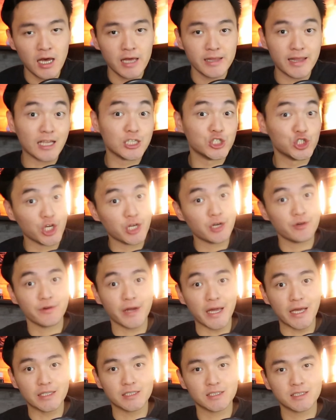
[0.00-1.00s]
that
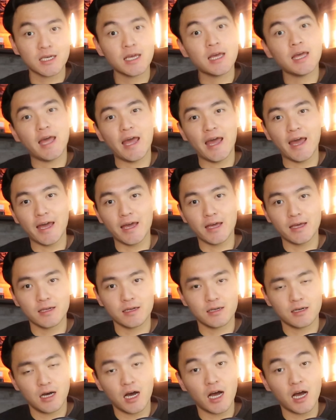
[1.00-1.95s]
generate a